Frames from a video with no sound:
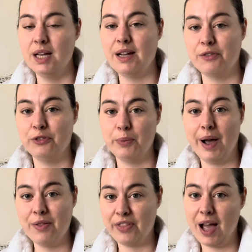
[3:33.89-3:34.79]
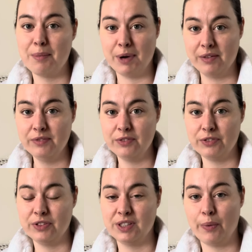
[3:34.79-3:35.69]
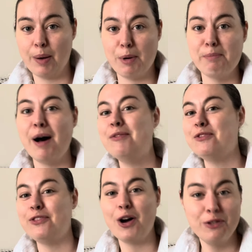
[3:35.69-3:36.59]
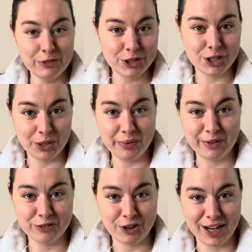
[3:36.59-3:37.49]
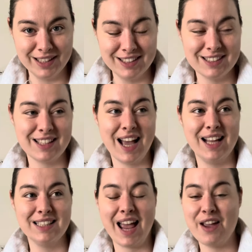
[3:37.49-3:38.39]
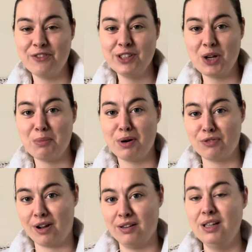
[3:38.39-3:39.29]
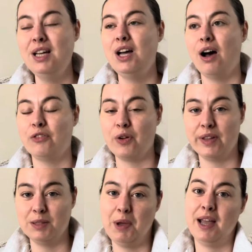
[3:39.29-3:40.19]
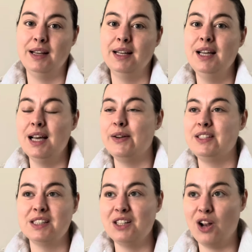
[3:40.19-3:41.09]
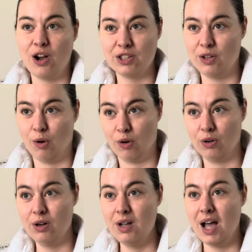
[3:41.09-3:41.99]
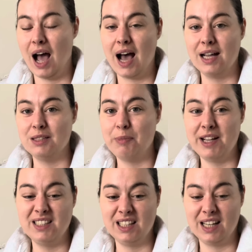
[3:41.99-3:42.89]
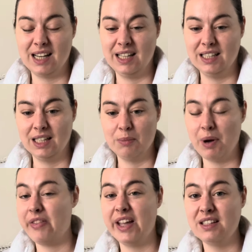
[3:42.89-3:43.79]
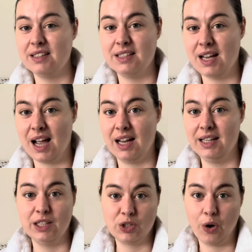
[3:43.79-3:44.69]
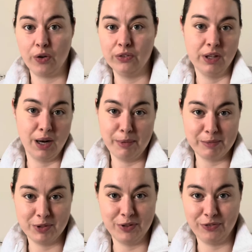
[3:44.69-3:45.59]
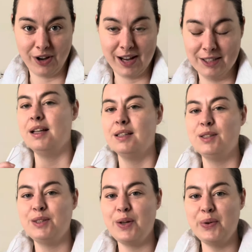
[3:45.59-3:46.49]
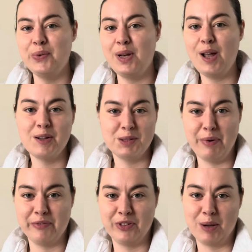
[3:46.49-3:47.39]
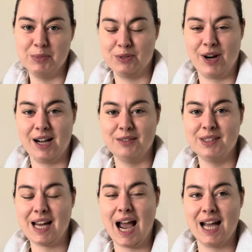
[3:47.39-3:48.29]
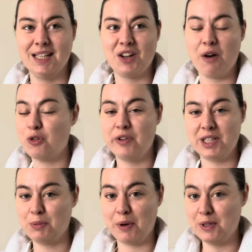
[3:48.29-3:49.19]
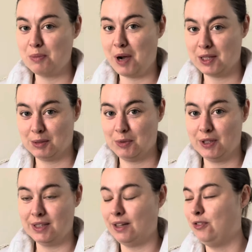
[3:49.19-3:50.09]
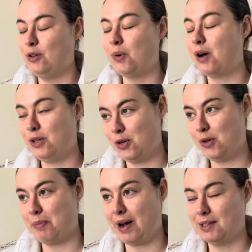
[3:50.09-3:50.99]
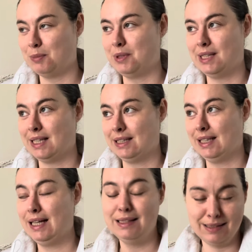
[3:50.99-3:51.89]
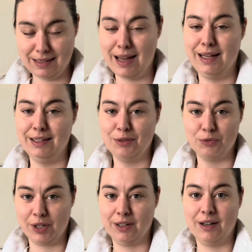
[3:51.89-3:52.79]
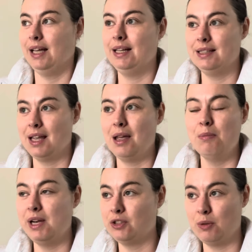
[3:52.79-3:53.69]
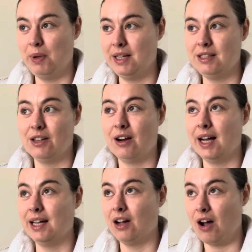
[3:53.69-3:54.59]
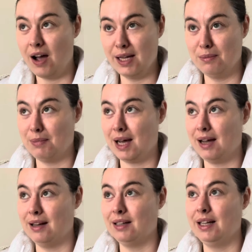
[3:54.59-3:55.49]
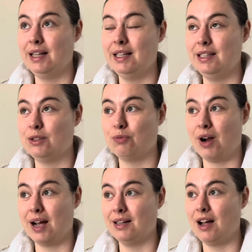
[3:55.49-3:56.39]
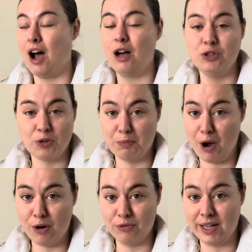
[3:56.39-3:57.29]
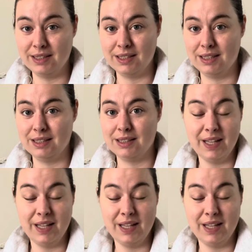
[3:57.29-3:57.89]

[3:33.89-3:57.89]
Now, throughout that month, so I'm a month overdue of trainers, and every time I run, I've got this pain. And it doesn't last long, and basically, by the end of the day, it's gone, and I'm absolutely fine. So, last month comes around, and I've already spoken to my husband. If you are new, my husband is an insane runner. He's military PTI, Ironman, he's He's ran 100 mile races.